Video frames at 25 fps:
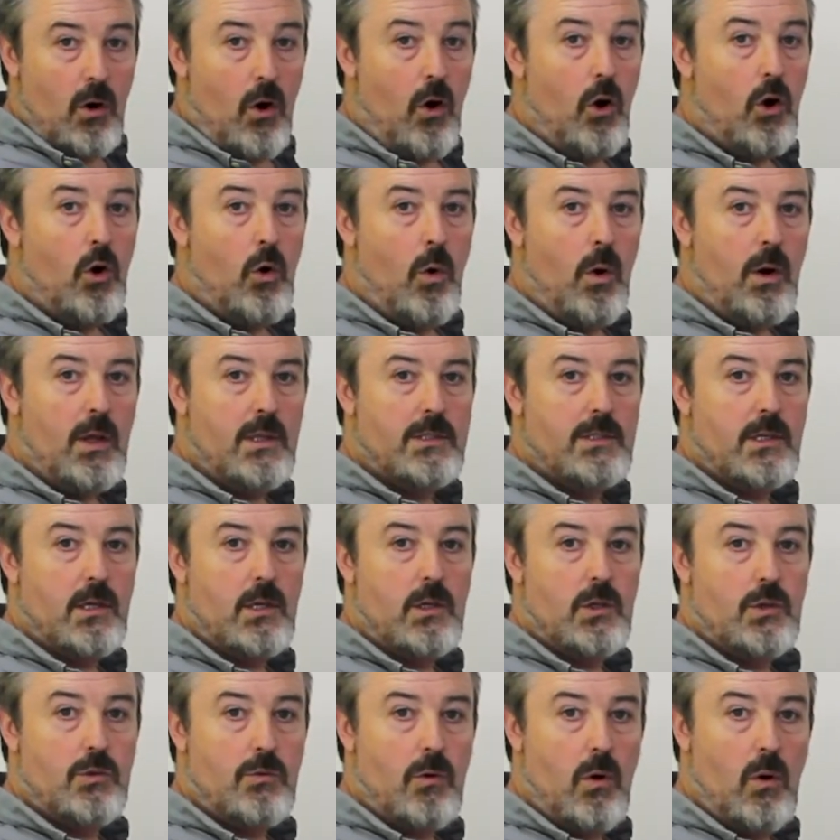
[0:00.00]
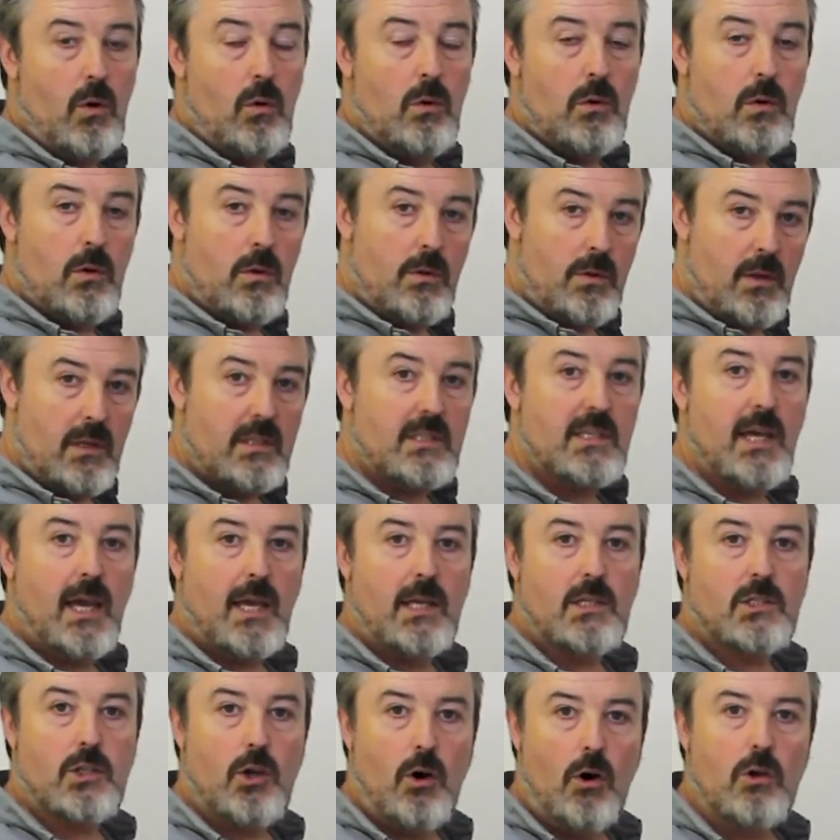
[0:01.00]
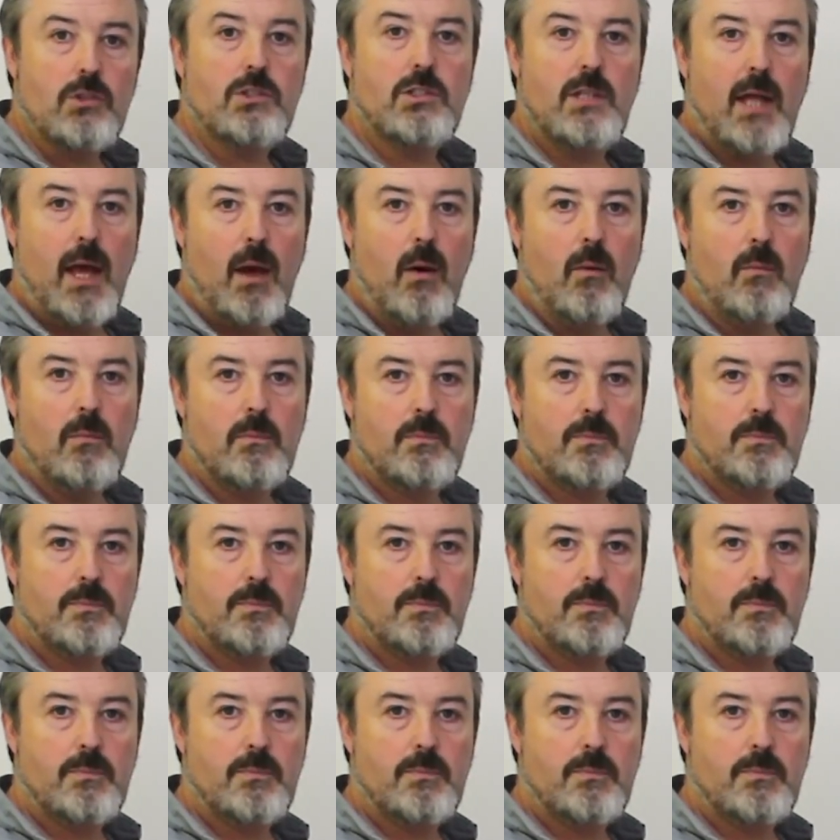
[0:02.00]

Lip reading: or quality control, that takes costs down.